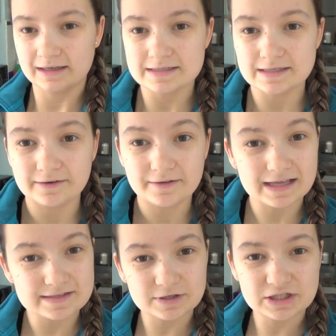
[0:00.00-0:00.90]
So
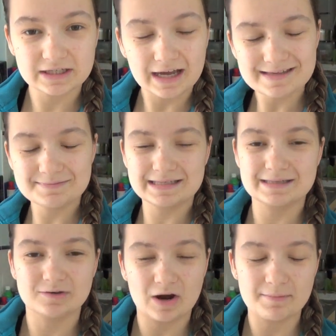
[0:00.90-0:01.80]
thanks for watching, guys. Please
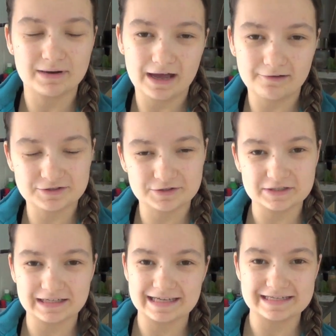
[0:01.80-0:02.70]
subscribe and I will talk
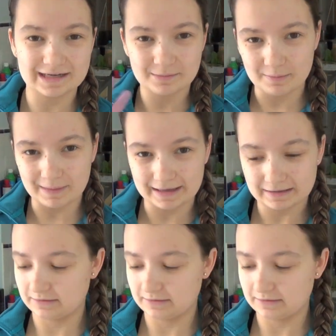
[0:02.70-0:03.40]
to you later. Bye bye.